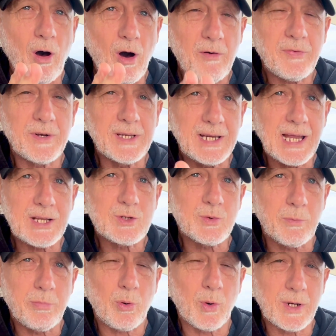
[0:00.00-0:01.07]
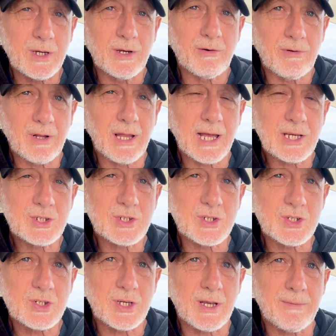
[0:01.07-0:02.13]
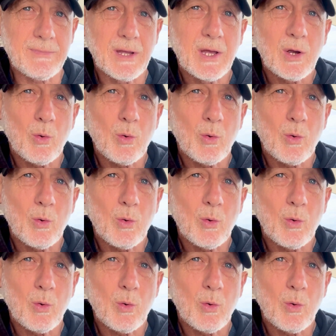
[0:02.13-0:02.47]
often get to a point in a relationship